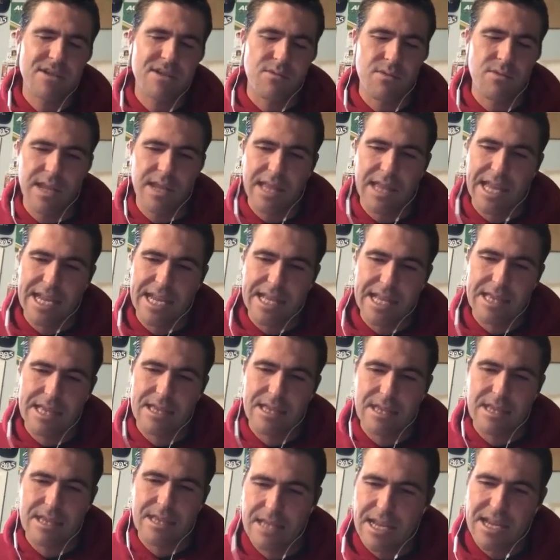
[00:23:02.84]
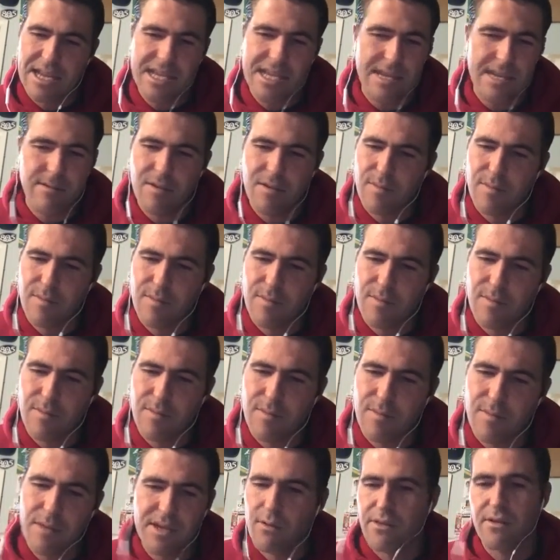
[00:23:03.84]
just really like, they just seem to be
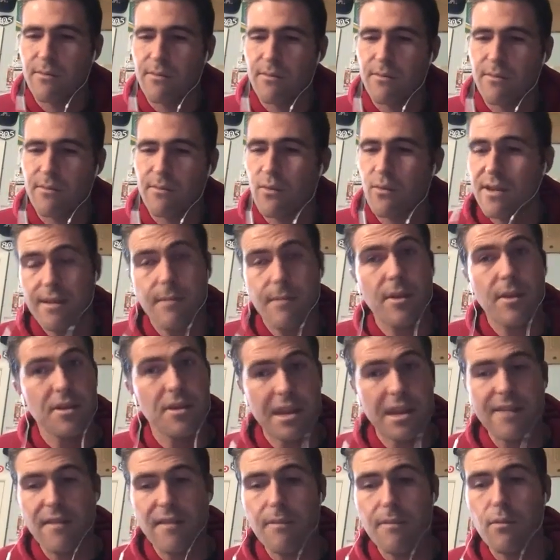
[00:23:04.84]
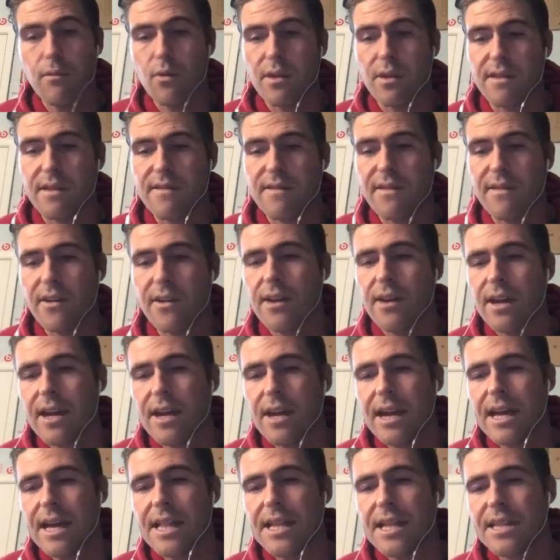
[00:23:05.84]
able to score 30 points and they'll be able to give up points. So
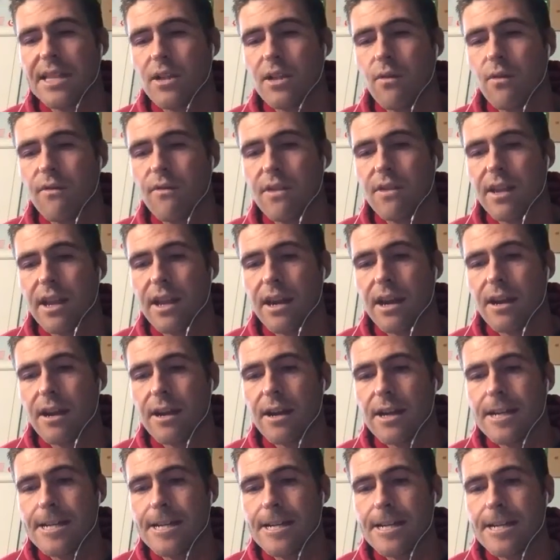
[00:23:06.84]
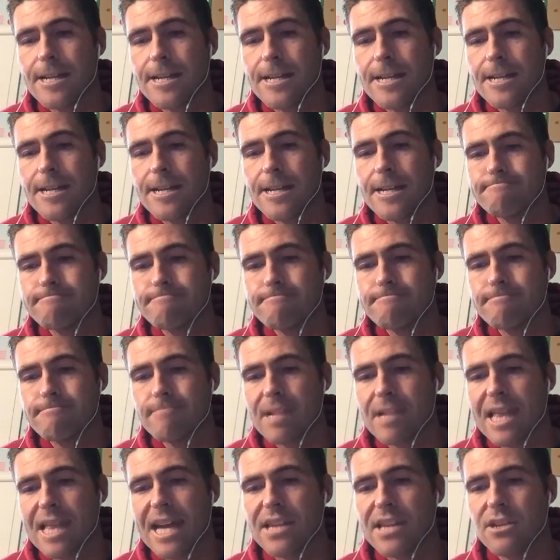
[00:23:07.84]
I like the over there.
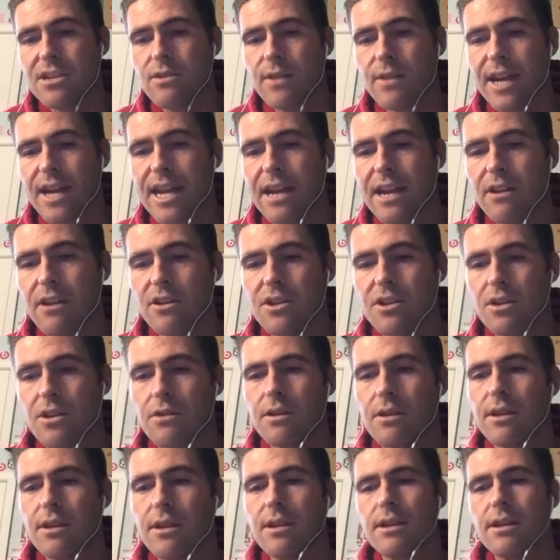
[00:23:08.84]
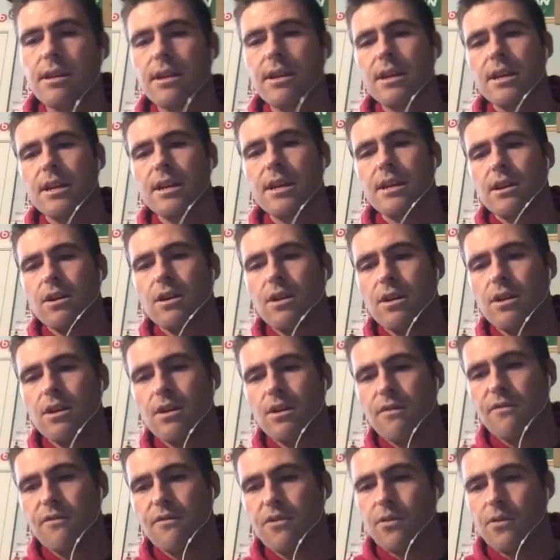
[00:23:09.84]
My last 2, I got Arizona
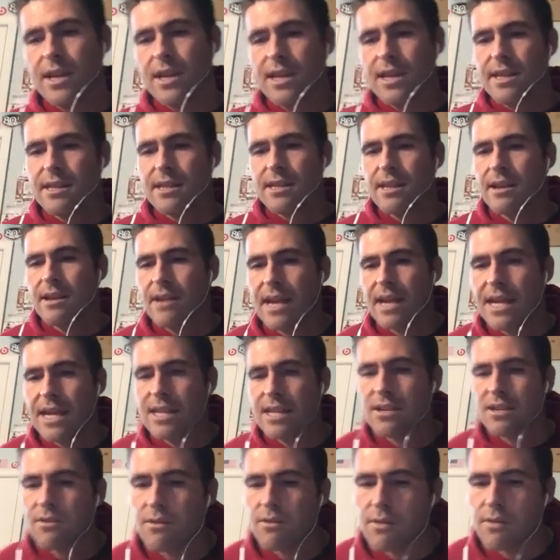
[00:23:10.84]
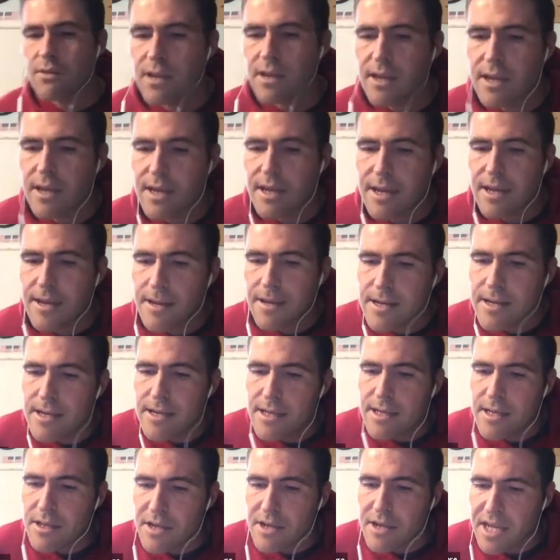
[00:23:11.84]
over New England. They got 2.
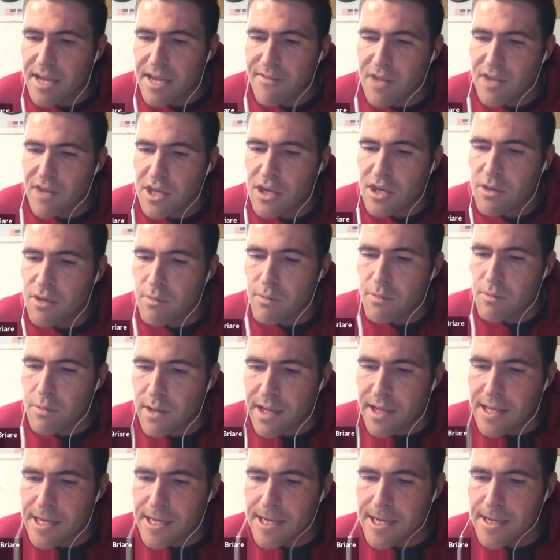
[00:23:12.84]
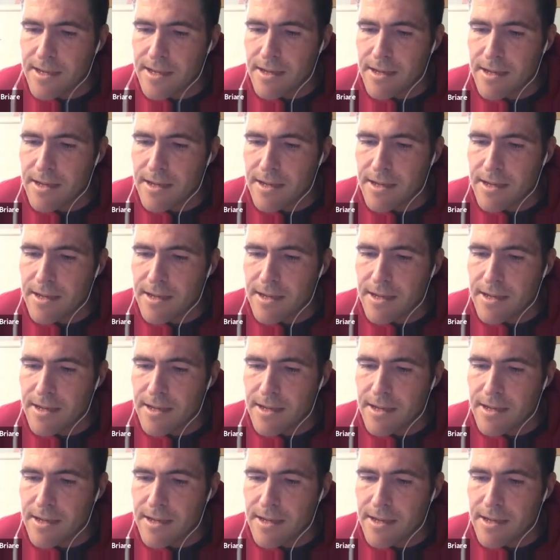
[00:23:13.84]
They're giving 2 points.